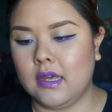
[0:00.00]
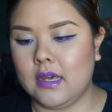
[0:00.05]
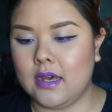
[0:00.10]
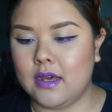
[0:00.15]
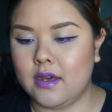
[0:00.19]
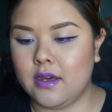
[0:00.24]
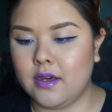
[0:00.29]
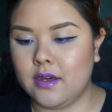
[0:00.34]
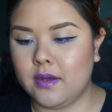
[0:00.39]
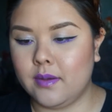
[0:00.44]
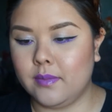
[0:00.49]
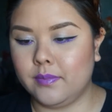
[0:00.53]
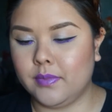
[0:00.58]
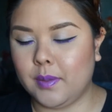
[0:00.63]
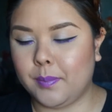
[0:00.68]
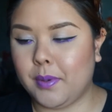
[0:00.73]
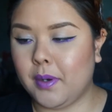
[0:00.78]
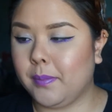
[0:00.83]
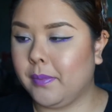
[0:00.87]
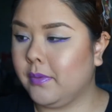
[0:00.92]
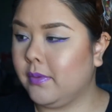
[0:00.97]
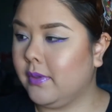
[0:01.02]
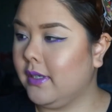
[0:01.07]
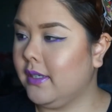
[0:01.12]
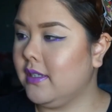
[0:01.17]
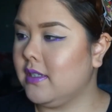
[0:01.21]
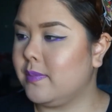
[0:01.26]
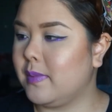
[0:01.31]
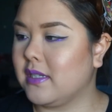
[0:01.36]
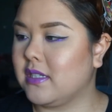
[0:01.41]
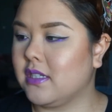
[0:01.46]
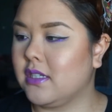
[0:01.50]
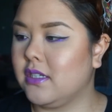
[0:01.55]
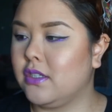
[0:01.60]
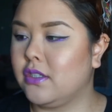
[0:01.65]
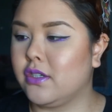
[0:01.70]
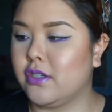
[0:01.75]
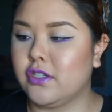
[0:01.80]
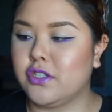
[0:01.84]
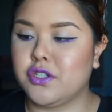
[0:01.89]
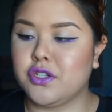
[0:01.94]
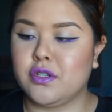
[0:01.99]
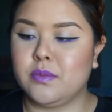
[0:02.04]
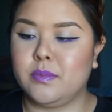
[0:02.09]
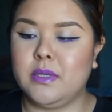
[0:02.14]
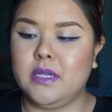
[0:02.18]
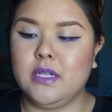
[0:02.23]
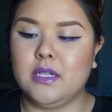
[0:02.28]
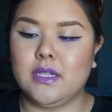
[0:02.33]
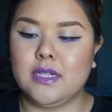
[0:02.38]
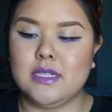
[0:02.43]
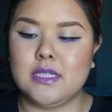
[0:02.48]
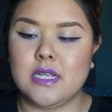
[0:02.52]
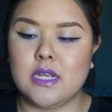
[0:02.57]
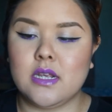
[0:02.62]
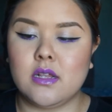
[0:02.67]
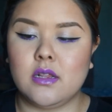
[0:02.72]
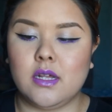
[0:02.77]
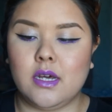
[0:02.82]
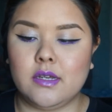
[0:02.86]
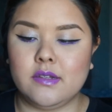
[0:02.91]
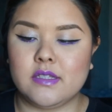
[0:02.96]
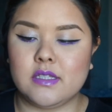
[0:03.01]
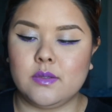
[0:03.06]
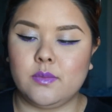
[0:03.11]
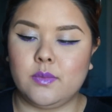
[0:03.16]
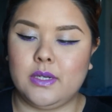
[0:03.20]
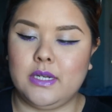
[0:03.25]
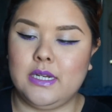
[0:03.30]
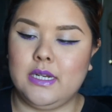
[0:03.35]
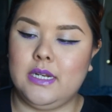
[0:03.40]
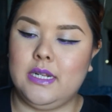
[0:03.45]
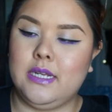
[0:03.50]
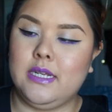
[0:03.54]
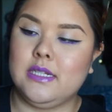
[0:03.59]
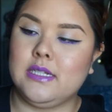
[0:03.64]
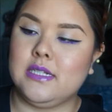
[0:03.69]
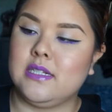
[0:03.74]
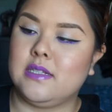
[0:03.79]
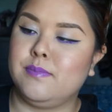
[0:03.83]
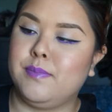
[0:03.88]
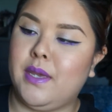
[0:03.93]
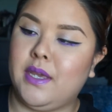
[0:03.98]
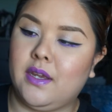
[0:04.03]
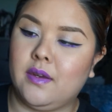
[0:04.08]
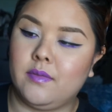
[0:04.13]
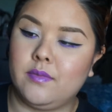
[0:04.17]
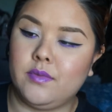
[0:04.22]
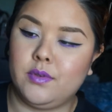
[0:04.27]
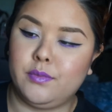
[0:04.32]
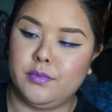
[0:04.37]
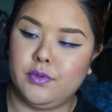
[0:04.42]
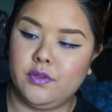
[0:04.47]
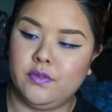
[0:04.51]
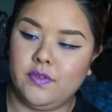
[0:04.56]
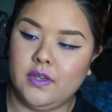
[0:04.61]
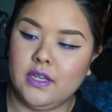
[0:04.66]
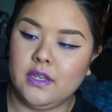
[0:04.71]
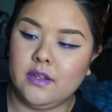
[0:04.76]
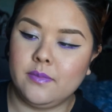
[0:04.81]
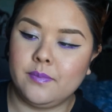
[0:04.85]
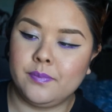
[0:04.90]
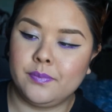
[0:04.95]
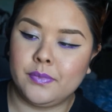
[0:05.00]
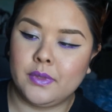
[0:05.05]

The purple one is basically Nurture Me Cleansing Cloth. So what it is makeup removing.